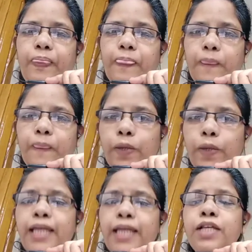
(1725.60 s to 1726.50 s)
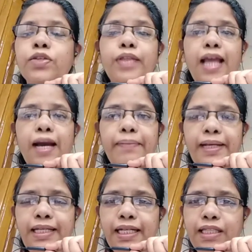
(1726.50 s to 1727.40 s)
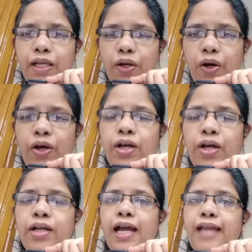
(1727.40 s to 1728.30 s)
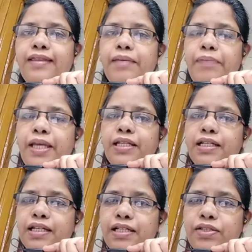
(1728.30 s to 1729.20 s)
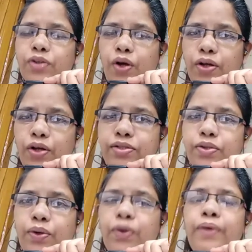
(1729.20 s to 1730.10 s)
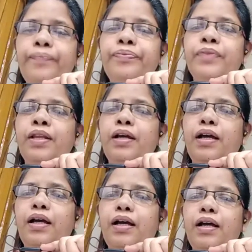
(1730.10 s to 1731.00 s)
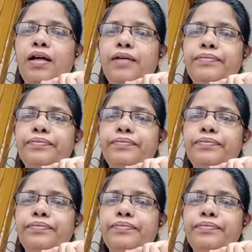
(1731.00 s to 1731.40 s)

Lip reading: Okay, so they amended the law and they made girls also that